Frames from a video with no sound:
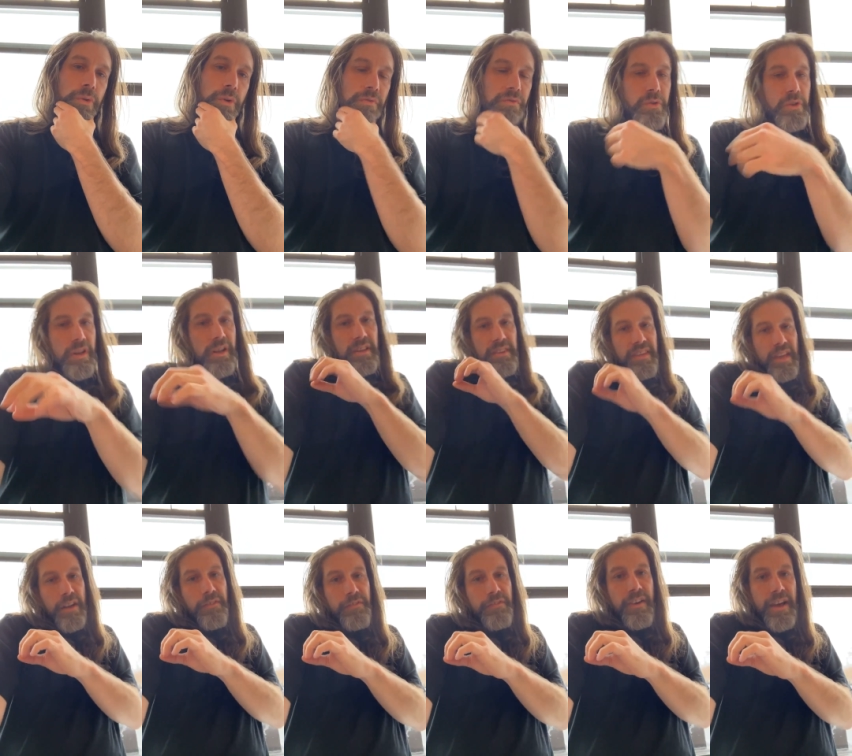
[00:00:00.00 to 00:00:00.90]
So if you can
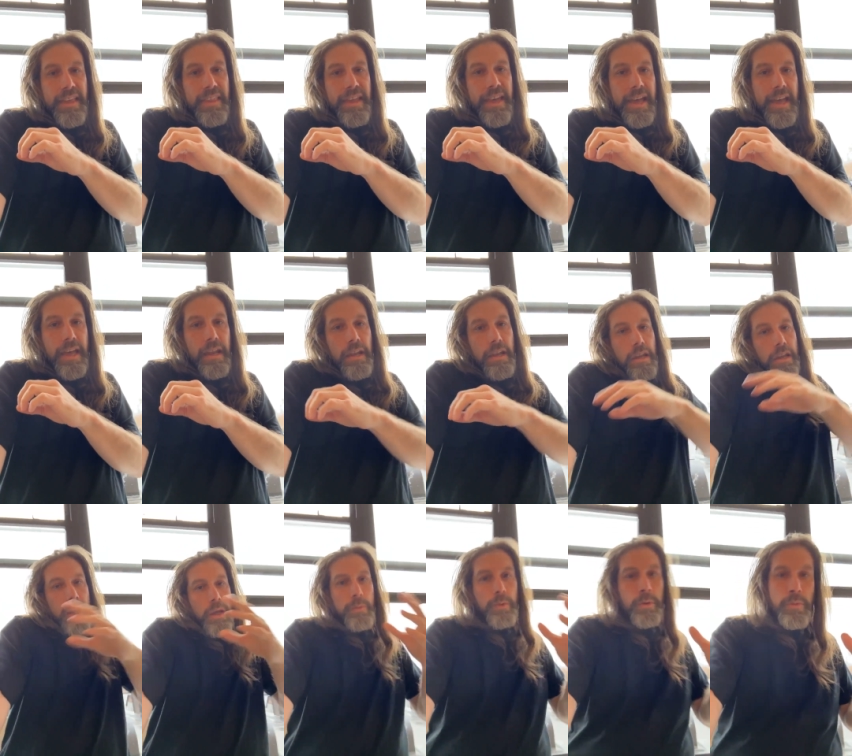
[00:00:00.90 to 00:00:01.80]
identify that
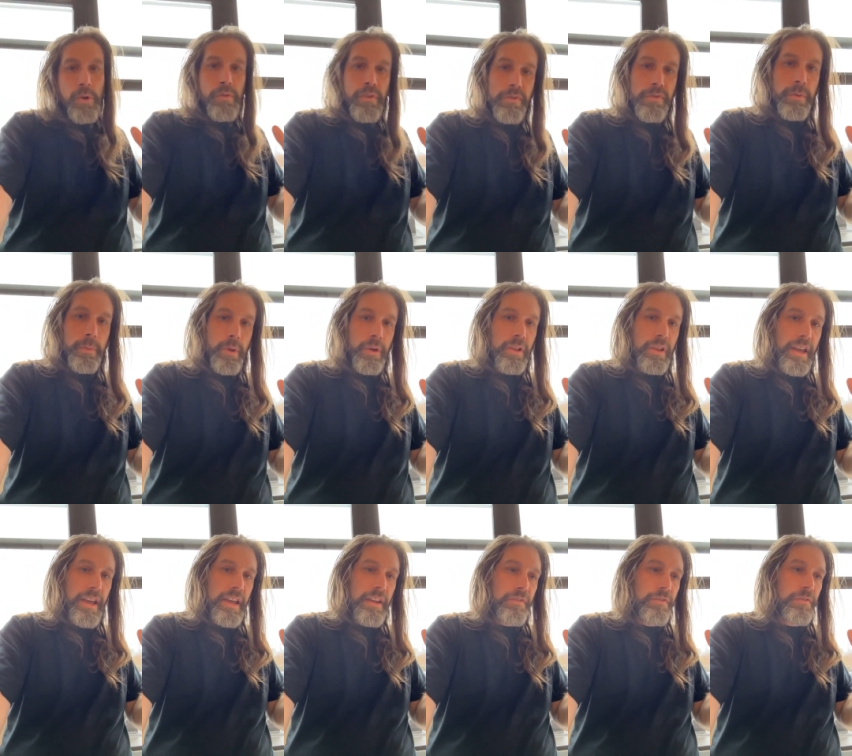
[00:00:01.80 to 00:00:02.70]
and remove it from
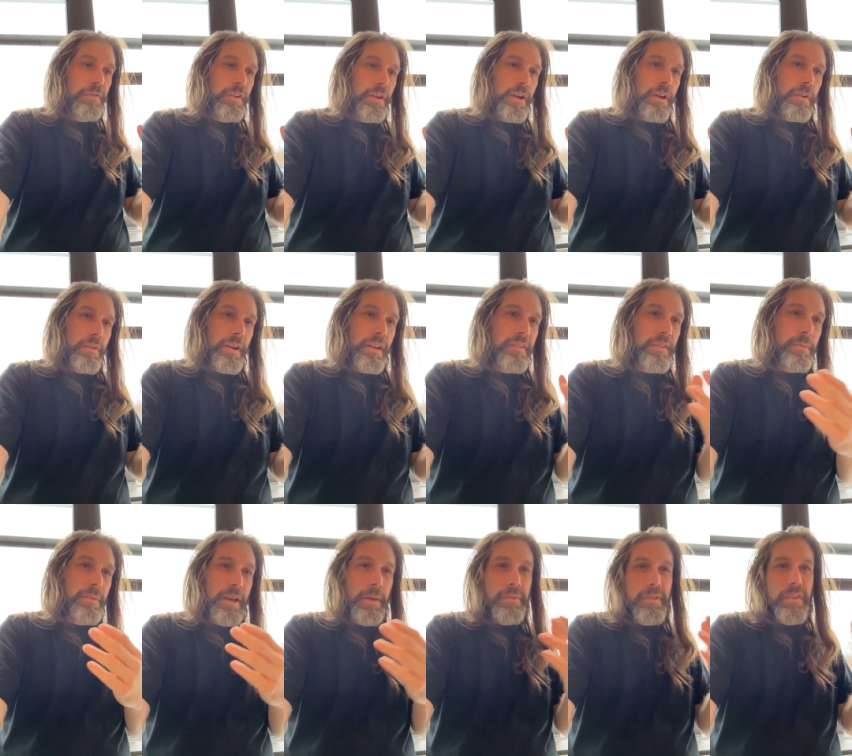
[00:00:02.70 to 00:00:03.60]
your life,
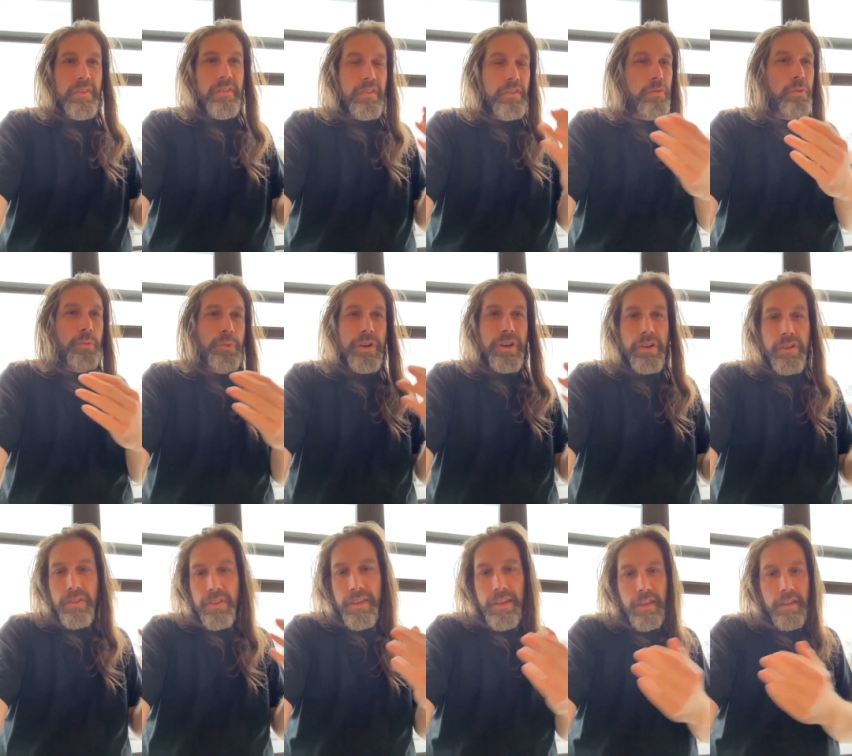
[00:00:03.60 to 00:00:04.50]
right? Sometimes it's just
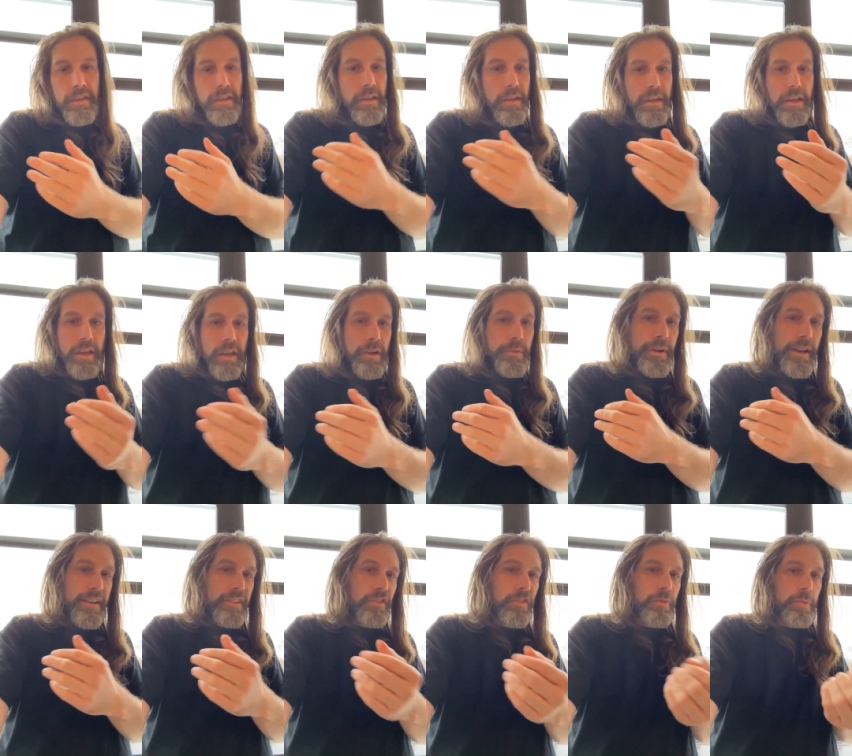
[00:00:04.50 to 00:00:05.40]
weird like
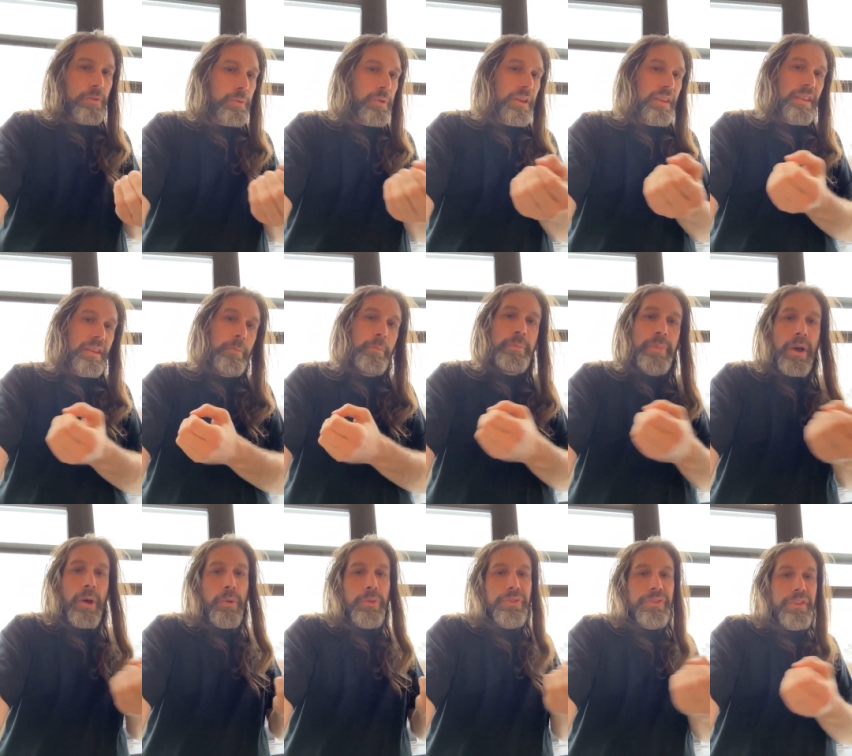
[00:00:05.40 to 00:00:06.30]
interactions between the
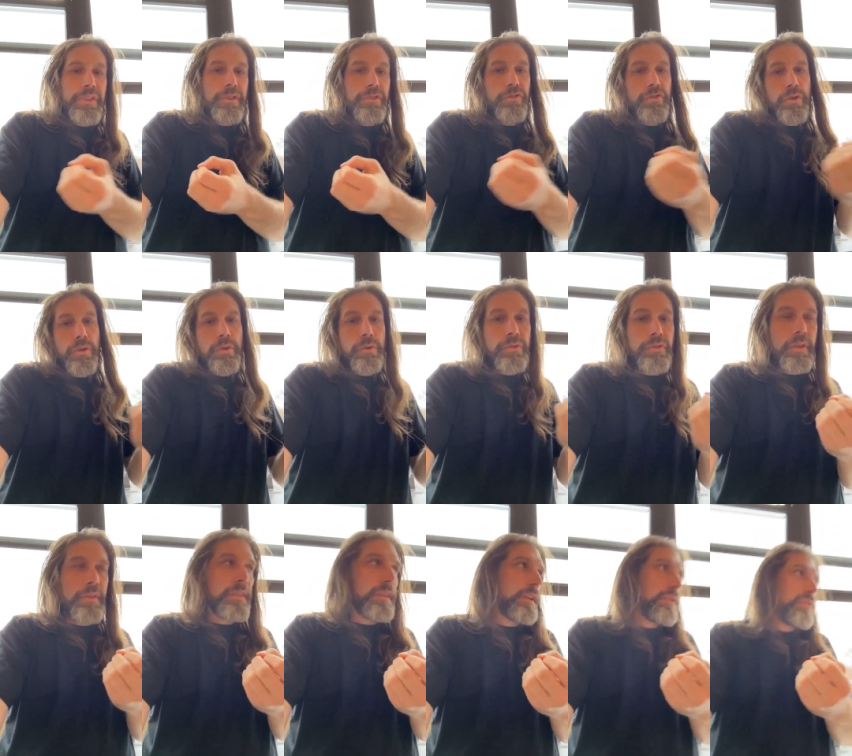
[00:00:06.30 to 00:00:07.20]
belt and the shirt or
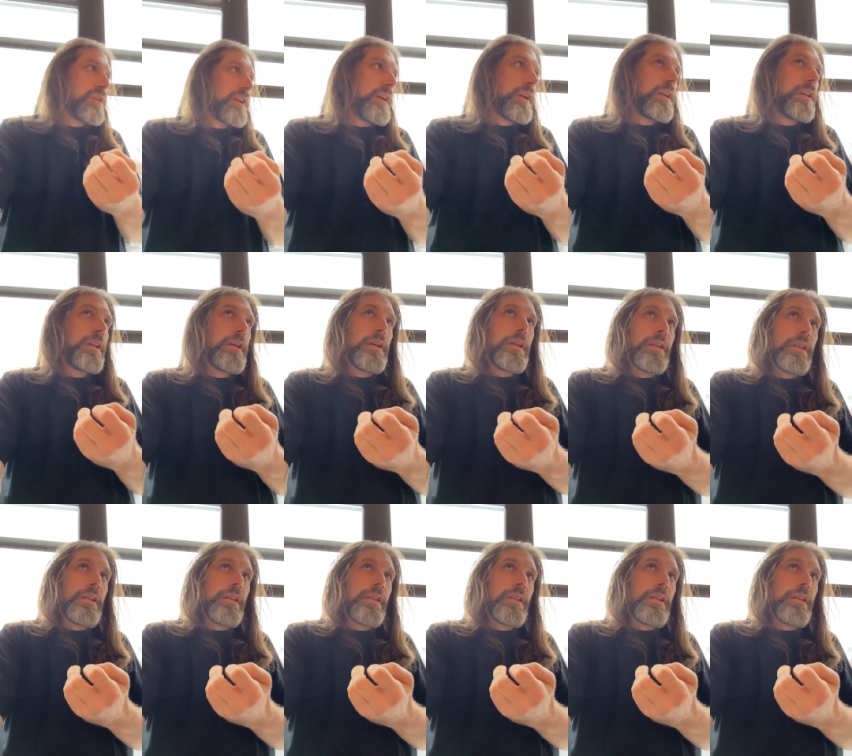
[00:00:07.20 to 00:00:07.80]
something, right?